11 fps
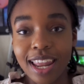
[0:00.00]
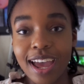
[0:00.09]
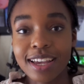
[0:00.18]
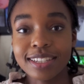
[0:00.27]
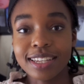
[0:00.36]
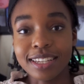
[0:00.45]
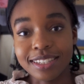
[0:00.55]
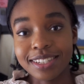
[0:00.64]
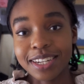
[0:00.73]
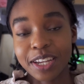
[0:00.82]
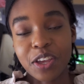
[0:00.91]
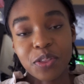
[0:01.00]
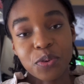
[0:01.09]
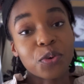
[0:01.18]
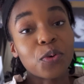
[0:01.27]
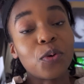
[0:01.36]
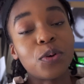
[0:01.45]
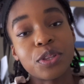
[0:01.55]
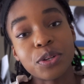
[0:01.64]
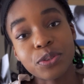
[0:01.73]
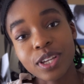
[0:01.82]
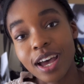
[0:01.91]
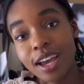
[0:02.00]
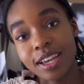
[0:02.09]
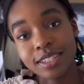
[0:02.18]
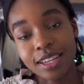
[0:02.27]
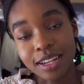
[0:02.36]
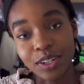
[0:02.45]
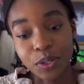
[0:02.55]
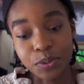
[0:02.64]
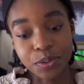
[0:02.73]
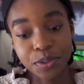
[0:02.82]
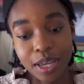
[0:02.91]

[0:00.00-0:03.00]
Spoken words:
lies in sticking through all those highs and lows